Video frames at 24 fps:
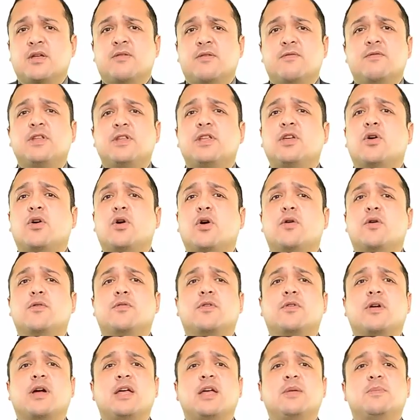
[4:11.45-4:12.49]
video
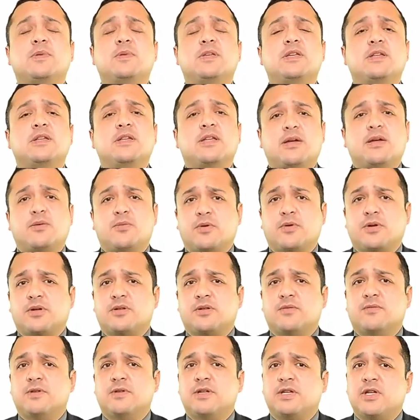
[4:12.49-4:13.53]
over I P networked
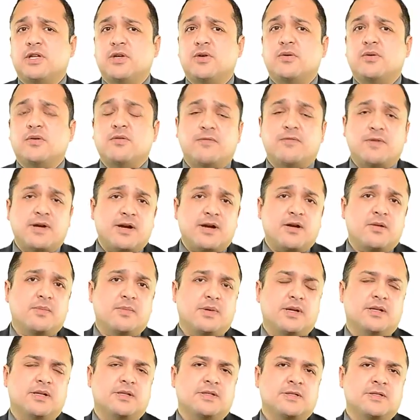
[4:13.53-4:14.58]
video
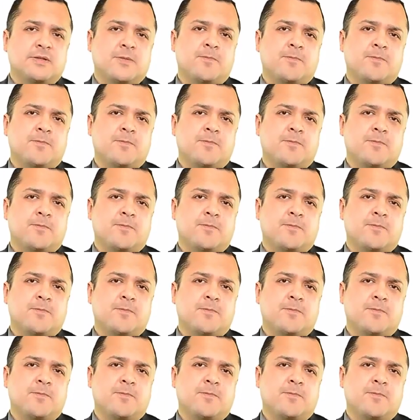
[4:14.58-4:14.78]
environment.